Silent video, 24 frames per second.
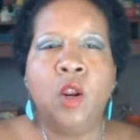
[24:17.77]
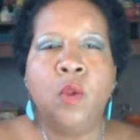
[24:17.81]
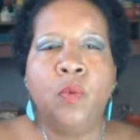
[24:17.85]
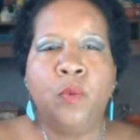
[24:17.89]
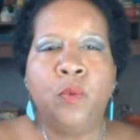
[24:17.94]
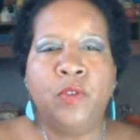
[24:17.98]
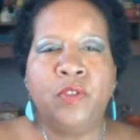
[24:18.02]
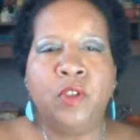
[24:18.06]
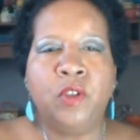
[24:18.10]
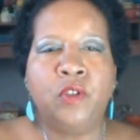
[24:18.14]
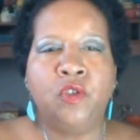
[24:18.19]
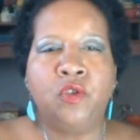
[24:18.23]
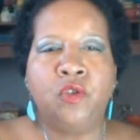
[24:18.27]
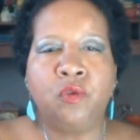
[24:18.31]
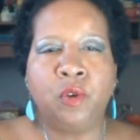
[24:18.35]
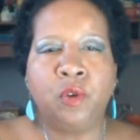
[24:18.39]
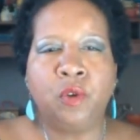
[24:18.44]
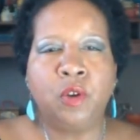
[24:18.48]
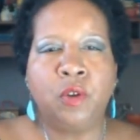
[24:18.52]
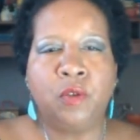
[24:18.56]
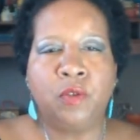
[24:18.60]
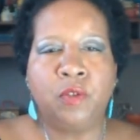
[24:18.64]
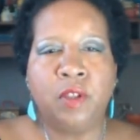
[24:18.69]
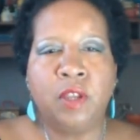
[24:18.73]
with the
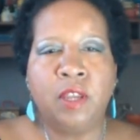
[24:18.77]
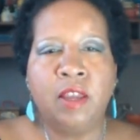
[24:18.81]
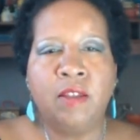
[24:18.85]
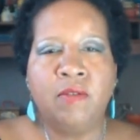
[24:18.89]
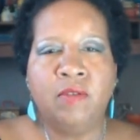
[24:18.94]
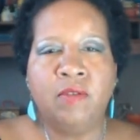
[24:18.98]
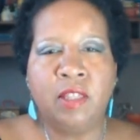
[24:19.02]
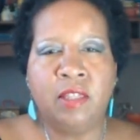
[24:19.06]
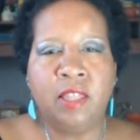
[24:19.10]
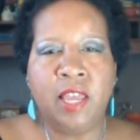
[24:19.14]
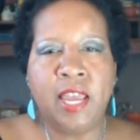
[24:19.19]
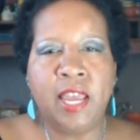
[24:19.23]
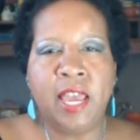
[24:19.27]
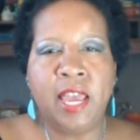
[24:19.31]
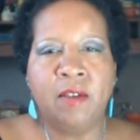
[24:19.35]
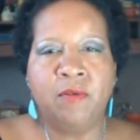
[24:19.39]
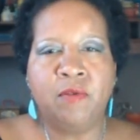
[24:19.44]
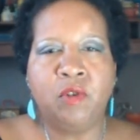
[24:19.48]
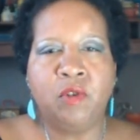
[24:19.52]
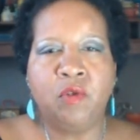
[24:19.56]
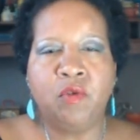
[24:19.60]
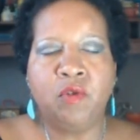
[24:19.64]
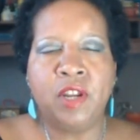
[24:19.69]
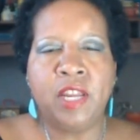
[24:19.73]
truth that they
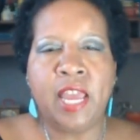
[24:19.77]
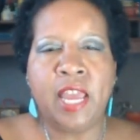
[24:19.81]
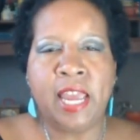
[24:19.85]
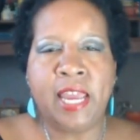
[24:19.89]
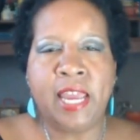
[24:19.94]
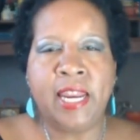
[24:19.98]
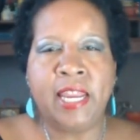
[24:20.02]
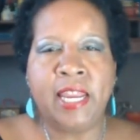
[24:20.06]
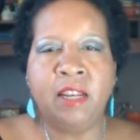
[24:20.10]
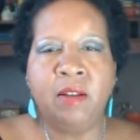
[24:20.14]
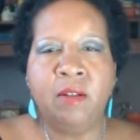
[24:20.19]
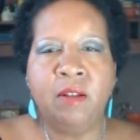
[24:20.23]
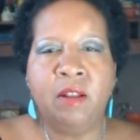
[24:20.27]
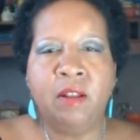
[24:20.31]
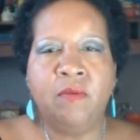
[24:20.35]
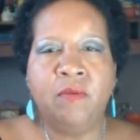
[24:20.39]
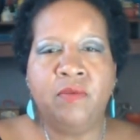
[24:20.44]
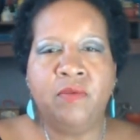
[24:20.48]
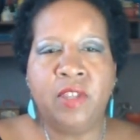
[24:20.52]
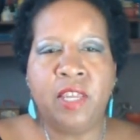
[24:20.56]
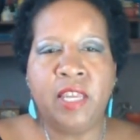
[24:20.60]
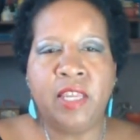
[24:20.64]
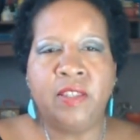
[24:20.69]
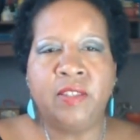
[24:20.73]
have created
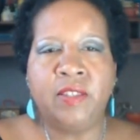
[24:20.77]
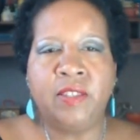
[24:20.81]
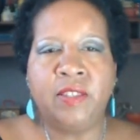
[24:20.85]
these